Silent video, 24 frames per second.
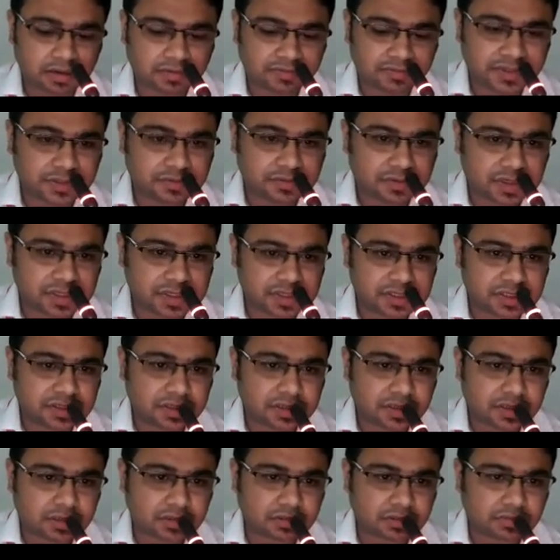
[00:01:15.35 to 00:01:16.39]
which was
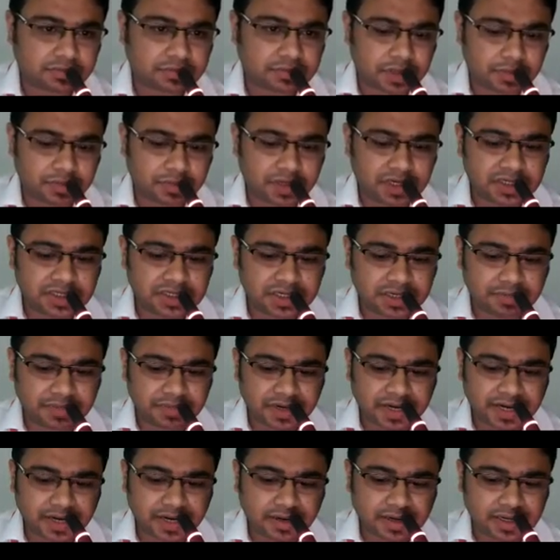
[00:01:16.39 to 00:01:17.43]
published in
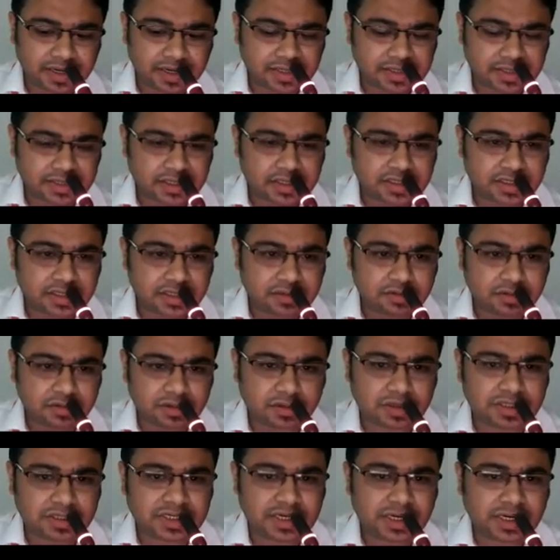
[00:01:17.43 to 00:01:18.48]
Pediatric Research in
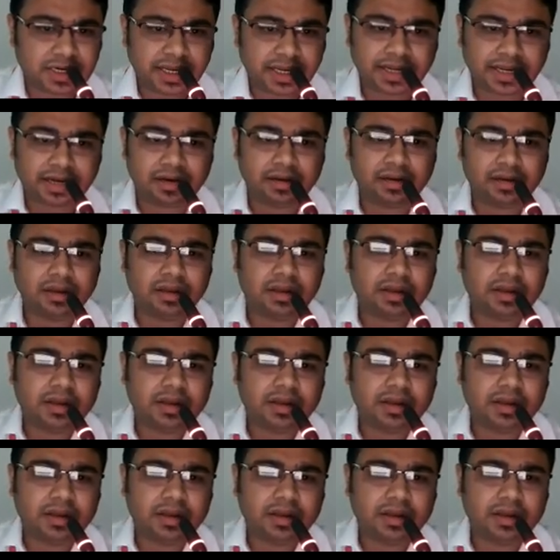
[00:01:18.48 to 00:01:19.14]
2009.